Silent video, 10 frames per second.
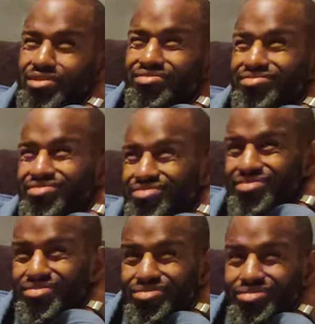
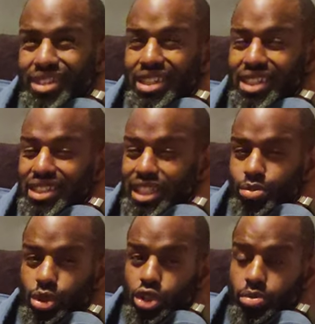I guess that's
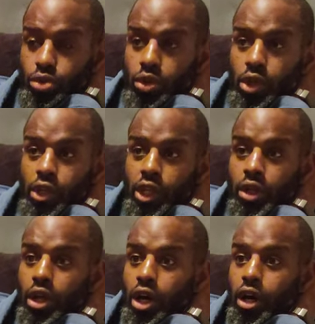possible.
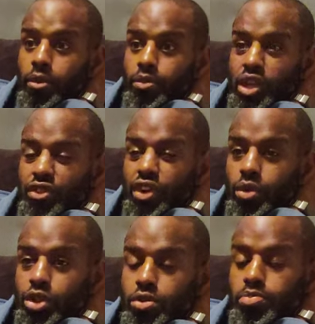If I
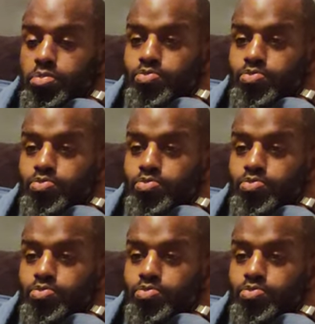was